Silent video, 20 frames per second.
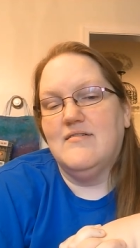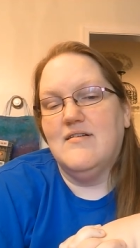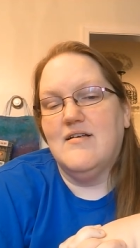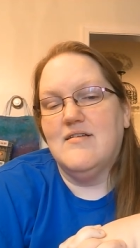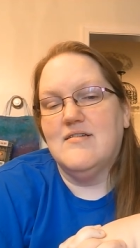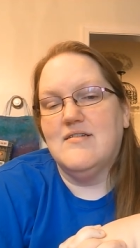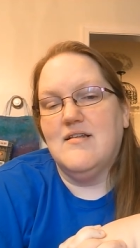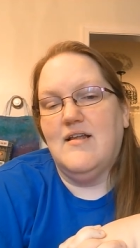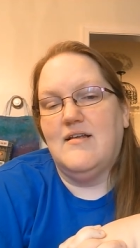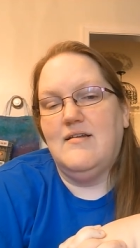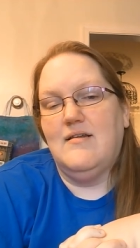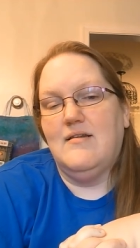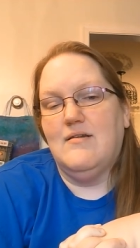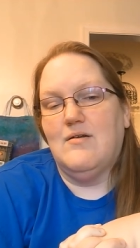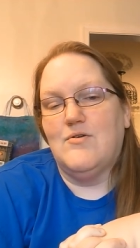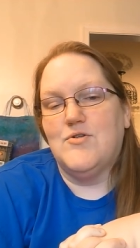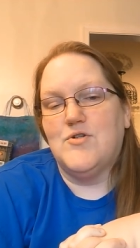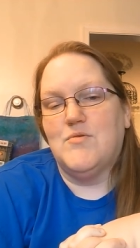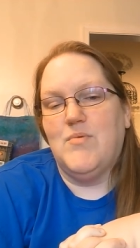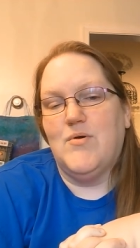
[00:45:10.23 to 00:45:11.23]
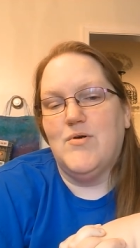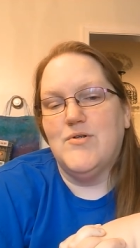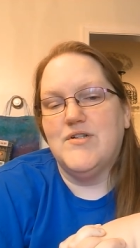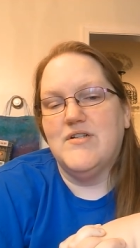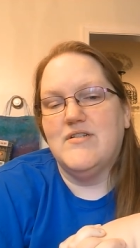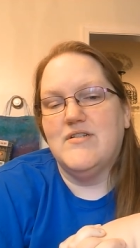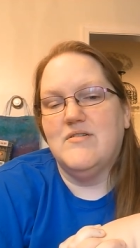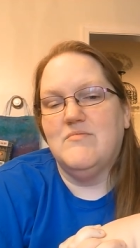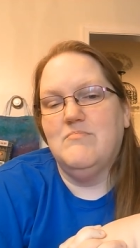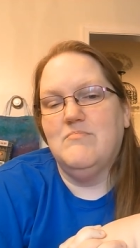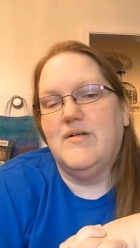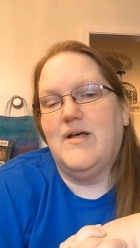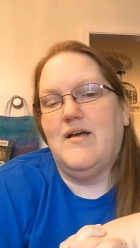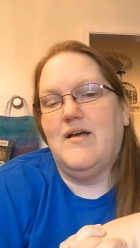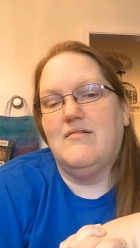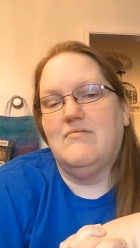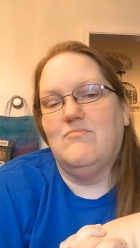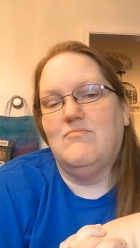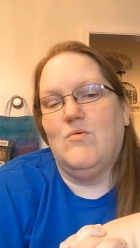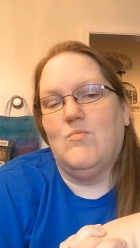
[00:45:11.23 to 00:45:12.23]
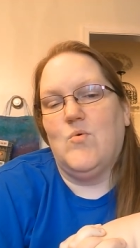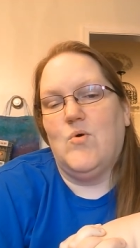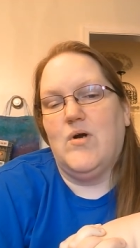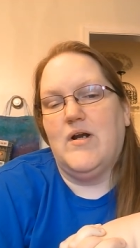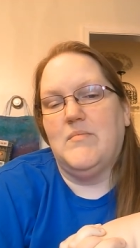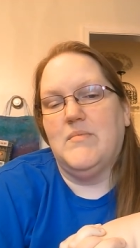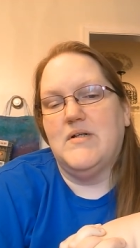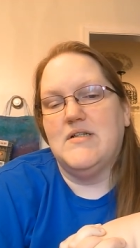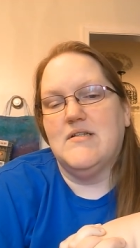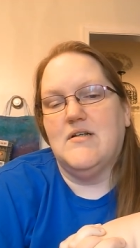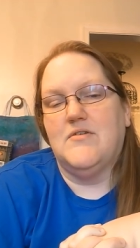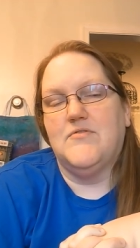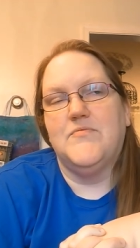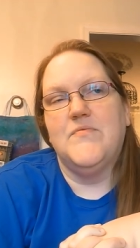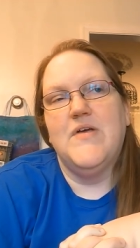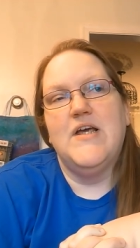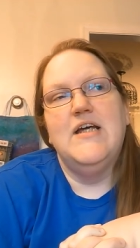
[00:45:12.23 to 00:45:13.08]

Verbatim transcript: a slightly larger purchase by rewarding myself